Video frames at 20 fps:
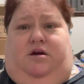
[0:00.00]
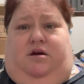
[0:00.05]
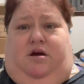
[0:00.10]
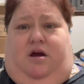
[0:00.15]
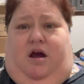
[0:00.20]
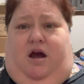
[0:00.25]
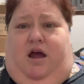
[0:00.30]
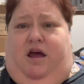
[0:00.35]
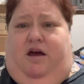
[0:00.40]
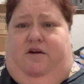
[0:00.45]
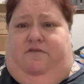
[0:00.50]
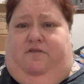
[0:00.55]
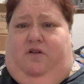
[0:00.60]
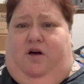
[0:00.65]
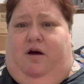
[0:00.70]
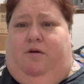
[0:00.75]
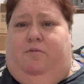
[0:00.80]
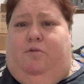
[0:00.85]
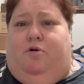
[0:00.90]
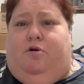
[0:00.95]
I have a
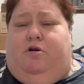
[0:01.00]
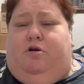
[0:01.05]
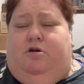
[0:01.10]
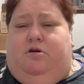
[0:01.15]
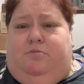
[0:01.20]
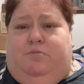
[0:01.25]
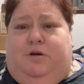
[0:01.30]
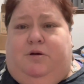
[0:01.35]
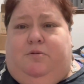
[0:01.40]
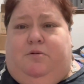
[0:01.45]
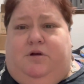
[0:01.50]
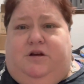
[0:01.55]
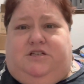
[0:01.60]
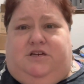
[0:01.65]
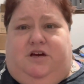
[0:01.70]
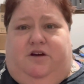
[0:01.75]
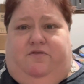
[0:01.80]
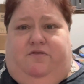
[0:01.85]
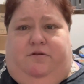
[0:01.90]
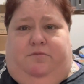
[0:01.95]
lot more good memories
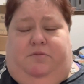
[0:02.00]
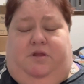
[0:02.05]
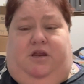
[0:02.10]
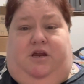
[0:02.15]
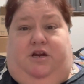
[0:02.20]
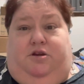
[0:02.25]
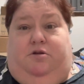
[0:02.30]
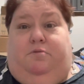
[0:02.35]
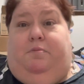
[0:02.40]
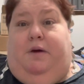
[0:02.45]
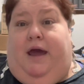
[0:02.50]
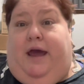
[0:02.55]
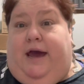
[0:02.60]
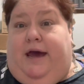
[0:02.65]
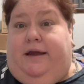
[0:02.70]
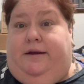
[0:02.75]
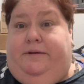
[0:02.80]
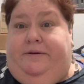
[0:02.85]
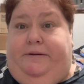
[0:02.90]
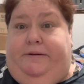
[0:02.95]
of him than I do
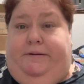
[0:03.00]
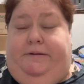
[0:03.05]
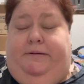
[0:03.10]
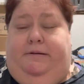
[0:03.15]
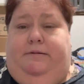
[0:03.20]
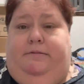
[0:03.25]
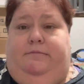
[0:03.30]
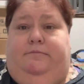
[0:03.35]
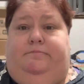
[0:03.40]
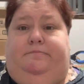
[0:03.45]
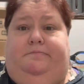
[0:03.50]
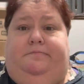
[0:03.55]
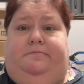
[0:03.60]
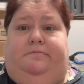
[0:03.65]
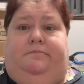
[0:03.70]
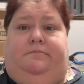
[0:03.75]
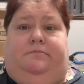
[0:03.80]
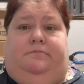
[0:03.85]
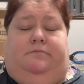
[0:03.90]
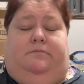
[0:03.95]
bad.
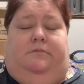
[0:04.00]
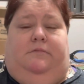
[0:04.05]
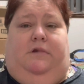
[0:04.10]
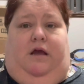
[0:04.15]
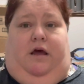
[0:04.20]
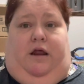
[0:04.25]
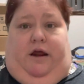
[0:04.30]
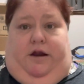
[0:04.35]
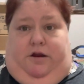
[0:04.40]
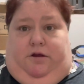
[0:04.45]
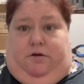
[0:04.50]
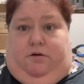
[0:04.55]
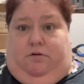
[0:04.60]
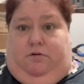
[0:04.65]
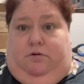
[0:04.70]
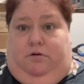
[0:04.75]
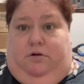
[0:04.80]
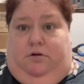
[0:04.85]
And I do.